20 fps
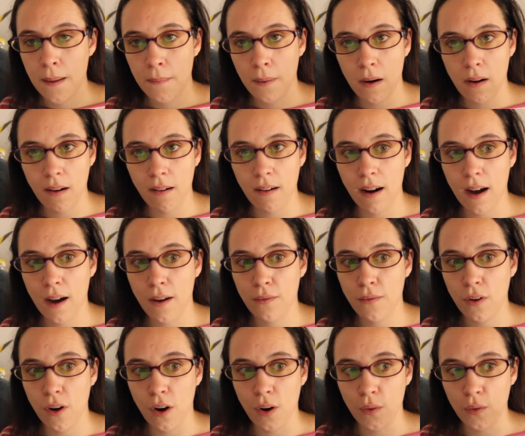
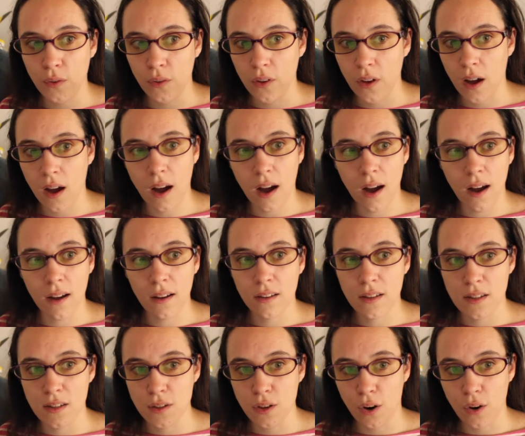paragraph of the
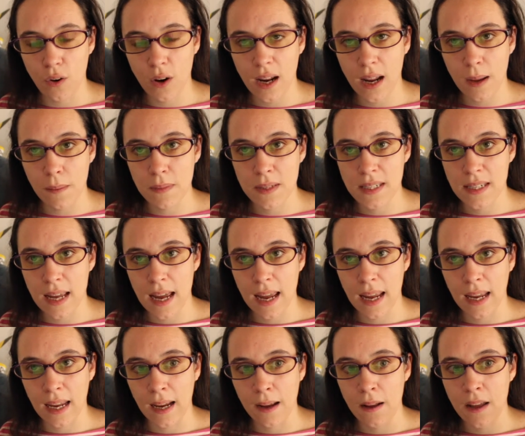story I'm
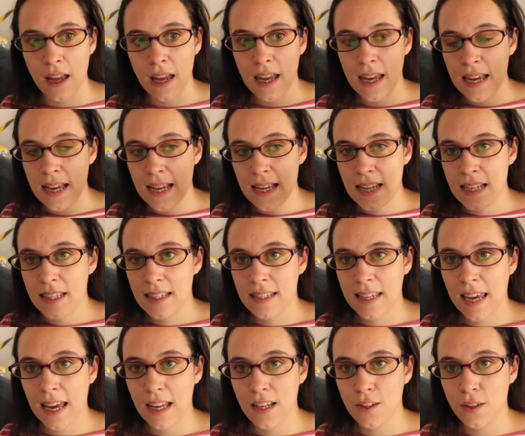saying,
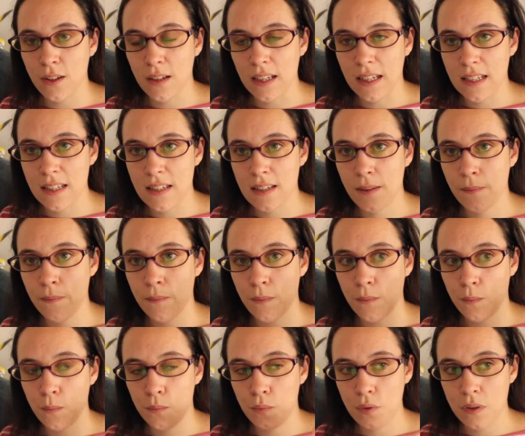schedule it,
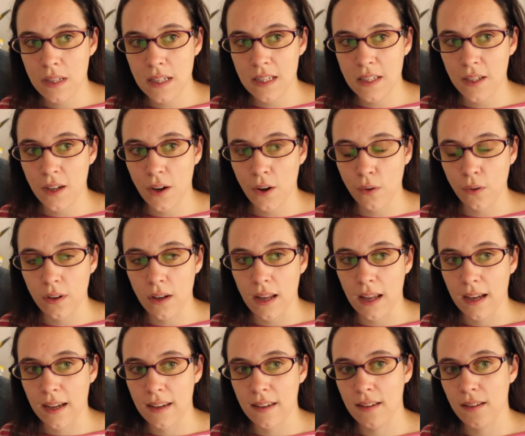put it on,
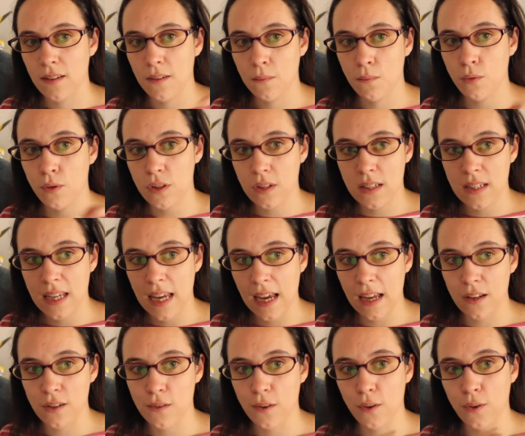like put a
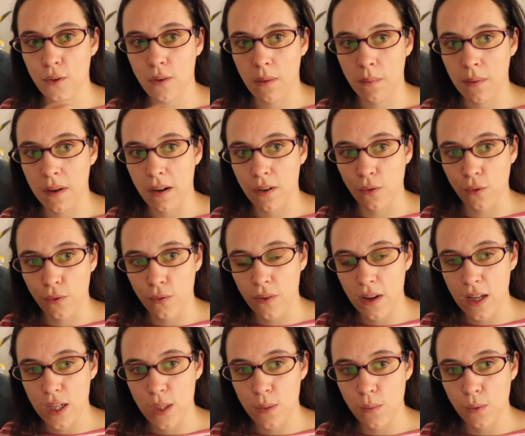schedule to appear on
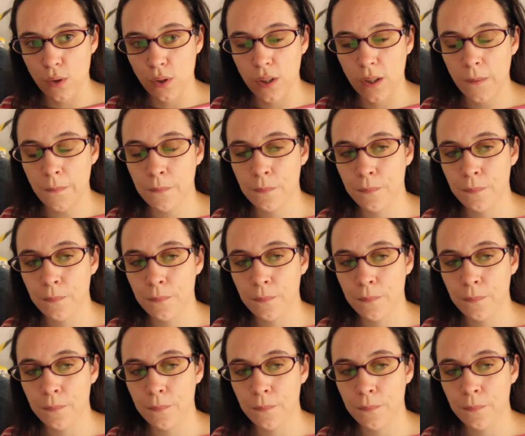Facebook,